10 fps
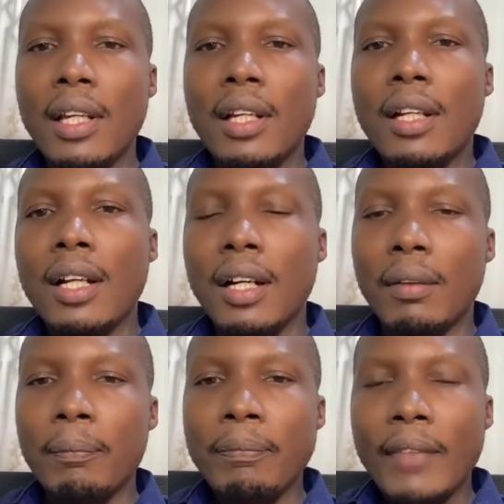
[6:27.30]

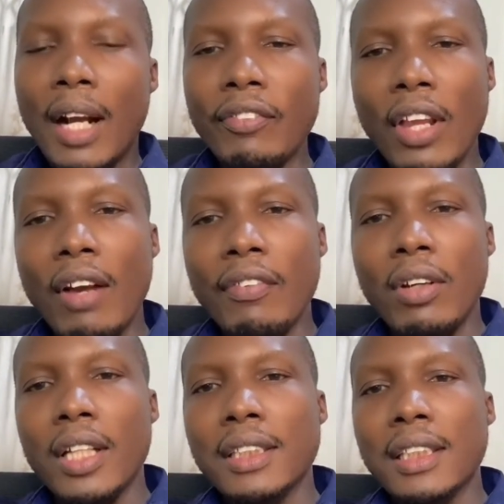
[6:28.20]
Now, after you have
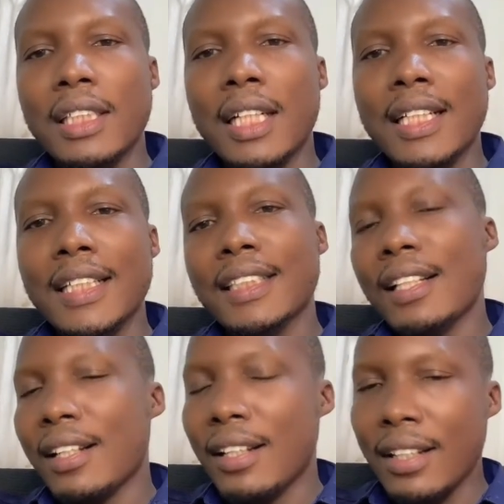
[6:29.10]
collected the data,
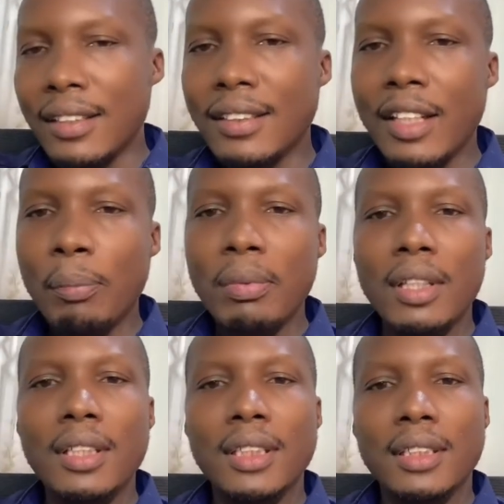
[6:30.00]
the next step
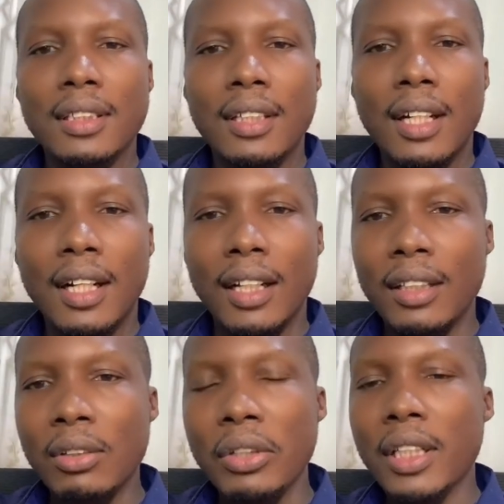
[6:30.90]
is
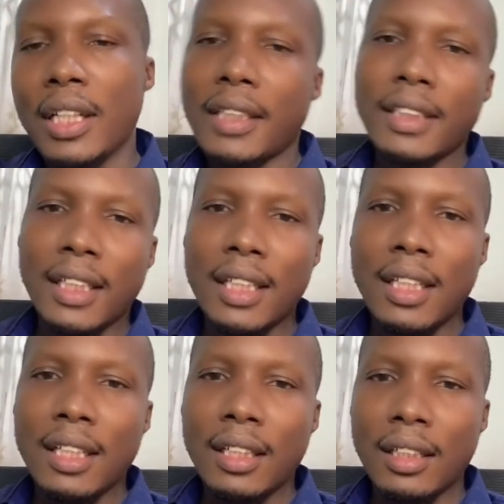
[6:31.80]
doing data
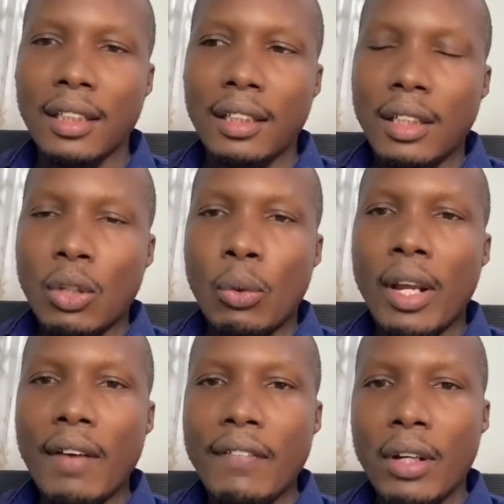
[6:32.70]
cleaning. We
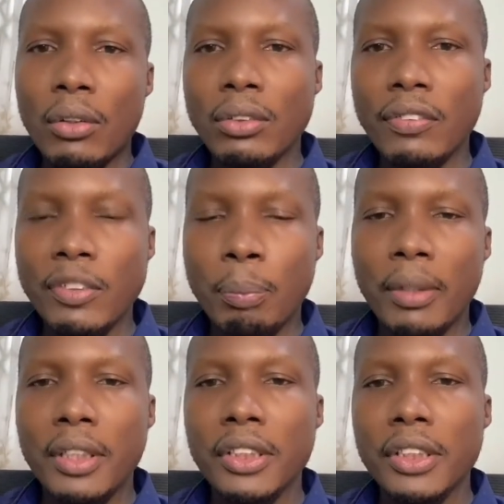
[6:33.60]
have a lot of
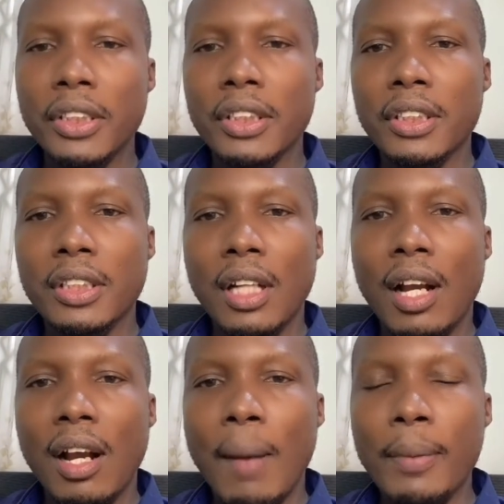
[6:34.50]
spreadsheets
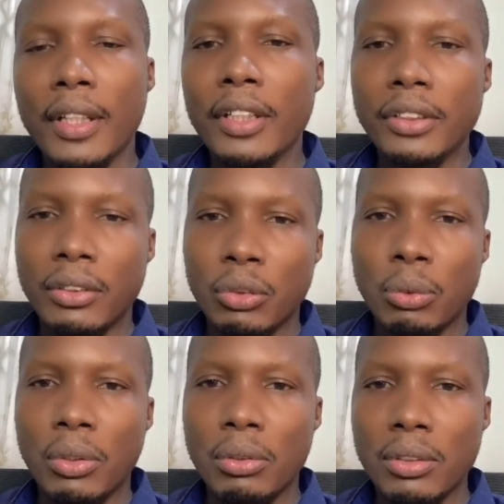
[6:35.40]
applications
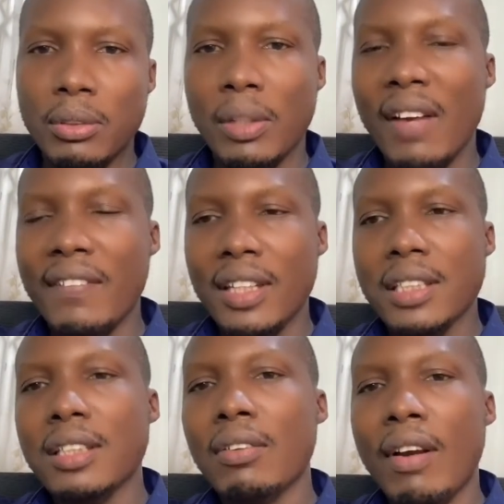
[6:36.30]
we use. We have
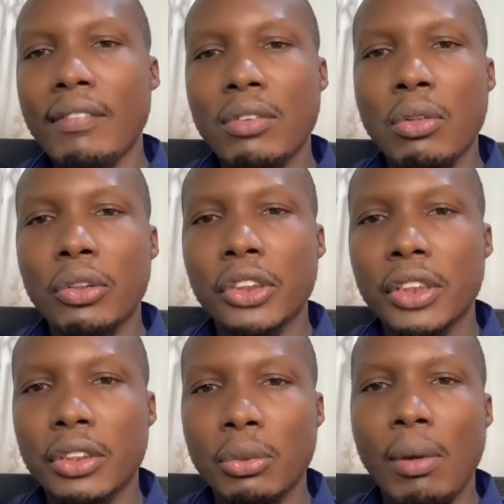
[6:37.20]
Excel, we have Google
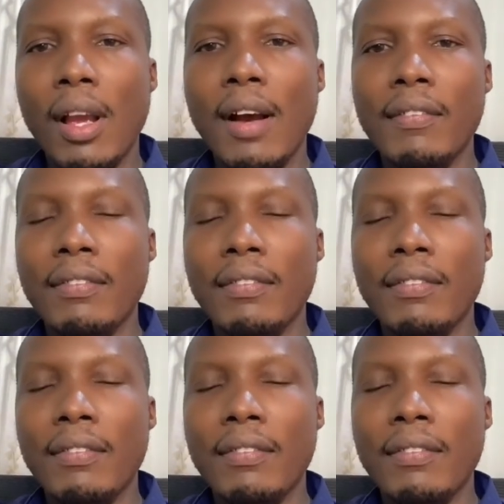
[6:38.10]
Sheets, we have